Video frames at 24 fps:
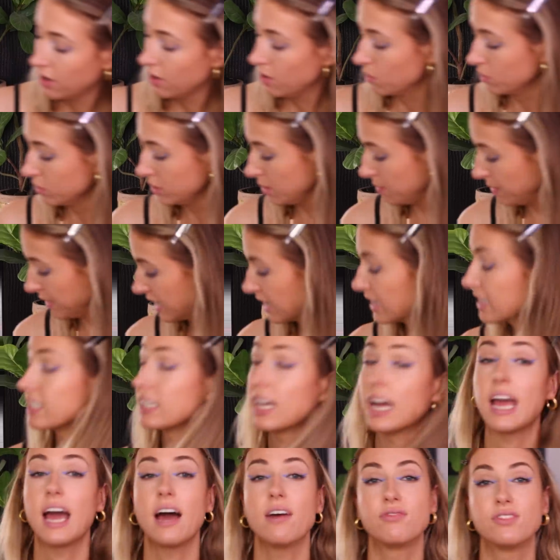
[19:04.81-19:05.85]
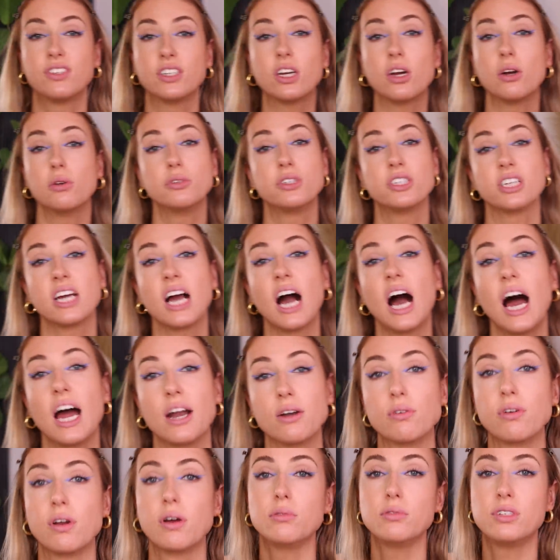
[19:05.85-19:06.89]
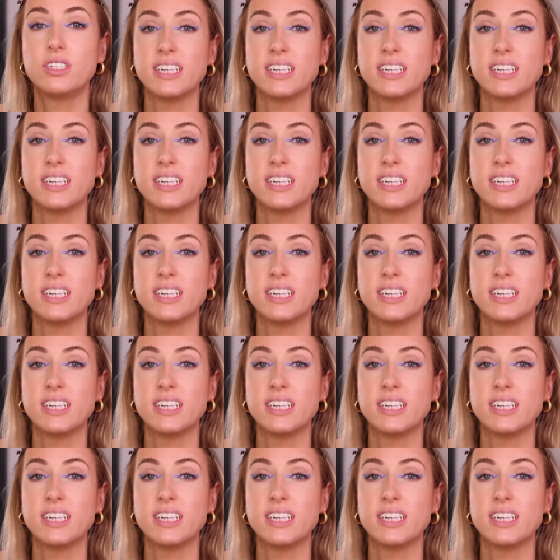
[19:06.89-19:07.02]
And only because I have to go to Cairo